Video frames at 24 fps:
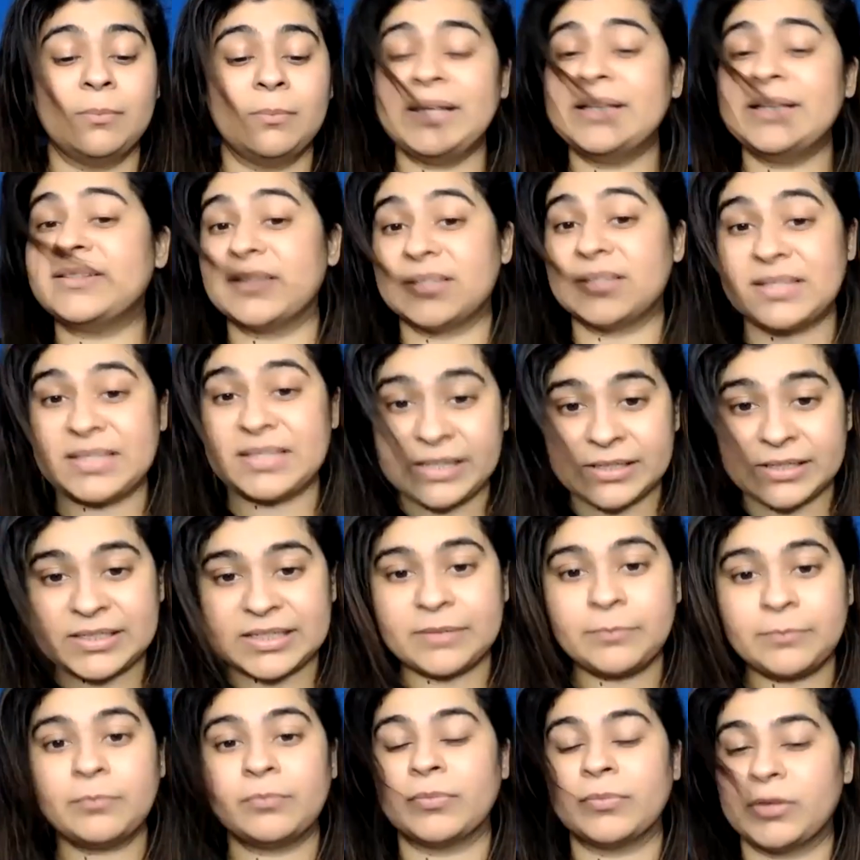It's a CET.
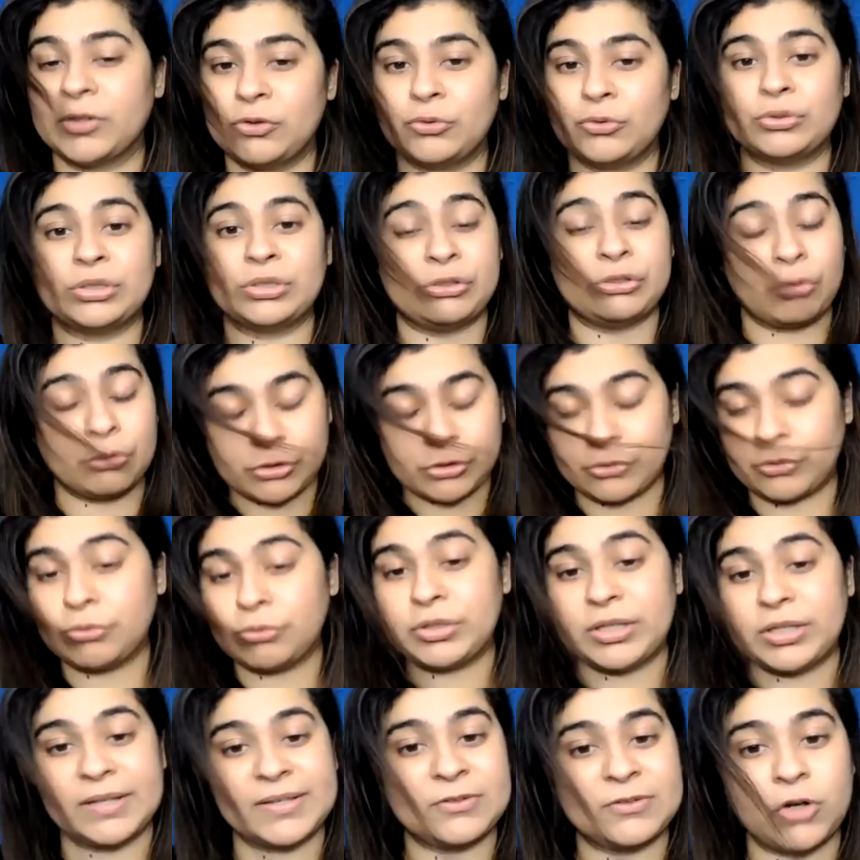You don't
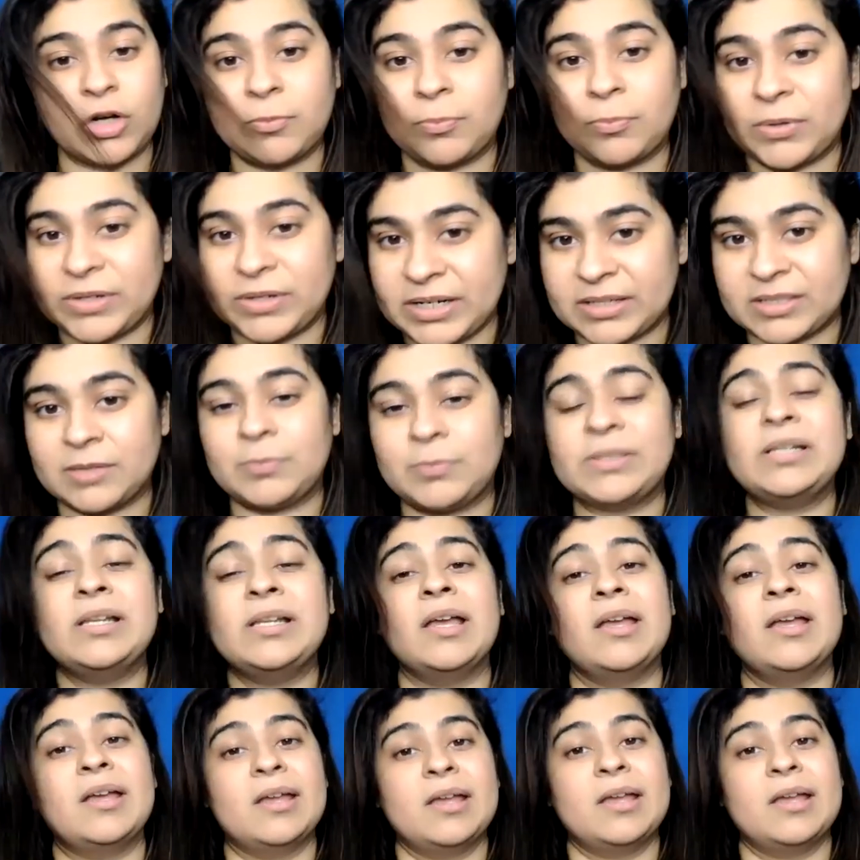know. It's not predictable.